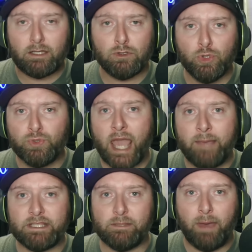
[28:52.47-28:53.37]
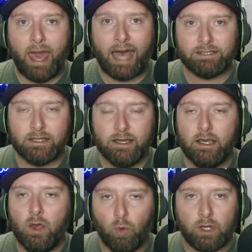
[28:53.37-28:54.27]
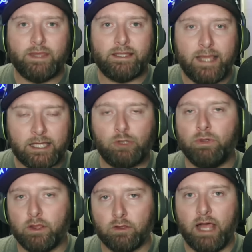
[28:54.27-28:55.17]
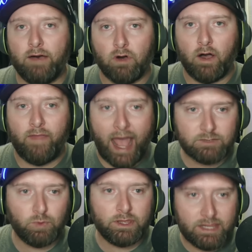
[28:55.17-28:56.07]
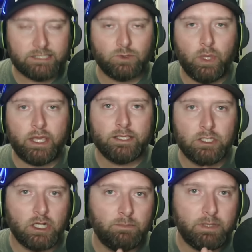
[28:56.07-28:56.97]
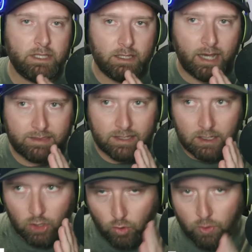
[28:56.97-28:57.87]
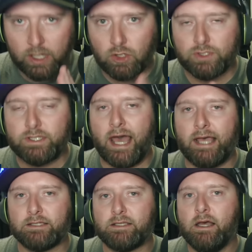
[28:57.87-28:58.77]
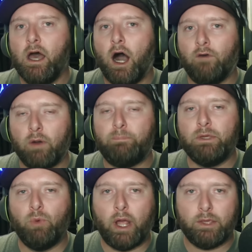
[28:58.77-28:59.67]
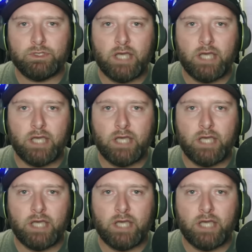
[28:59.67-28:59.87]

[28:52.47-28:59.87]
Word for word: lose games in the past. Well, can they take it to another level? And that's what this week is going to be, I think, a critical test of what BYU's